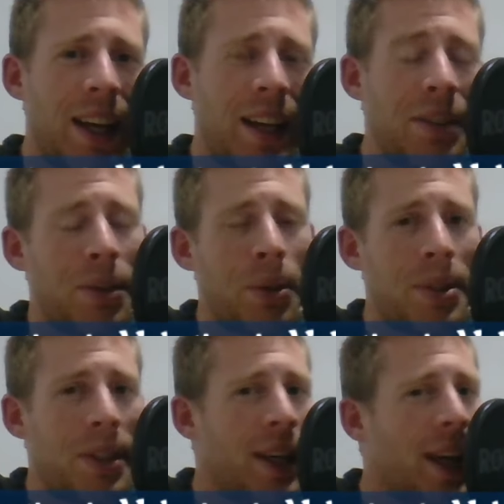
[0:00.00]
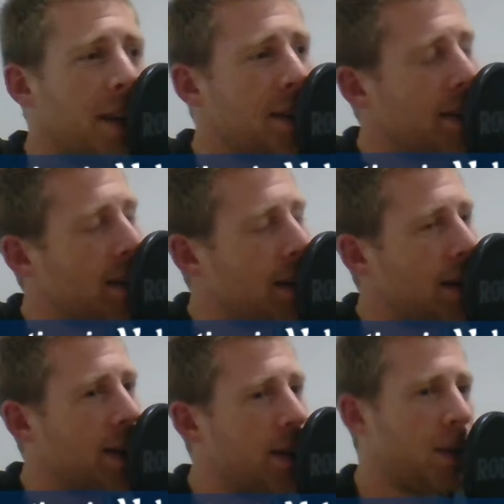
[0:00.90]
and of course the
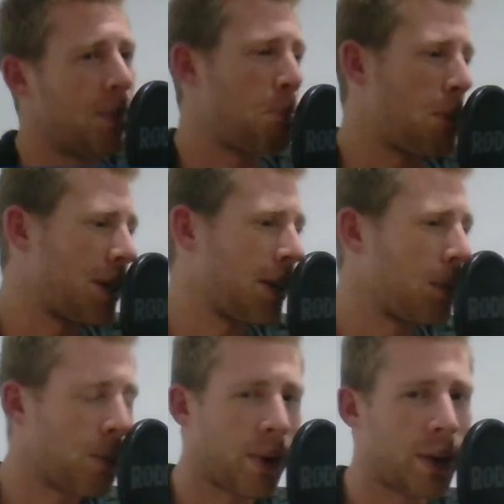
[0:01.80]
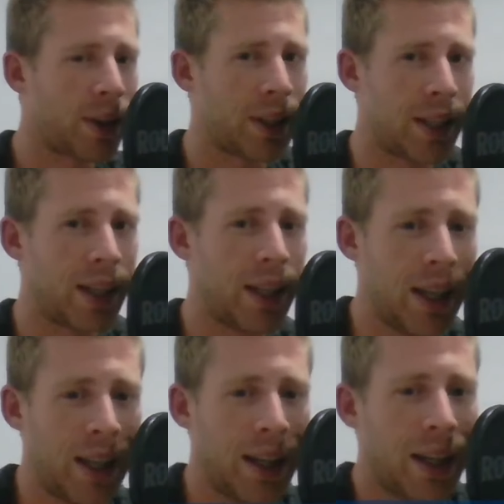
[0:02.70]
occasional missing product
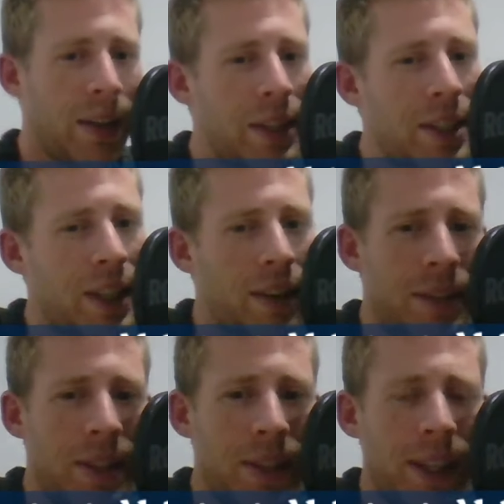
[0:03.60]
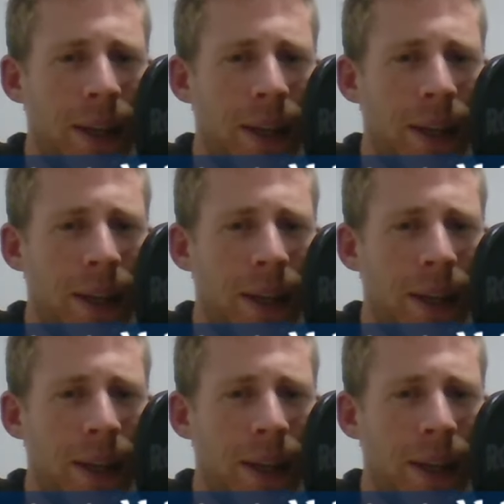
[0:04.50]
on the shelves.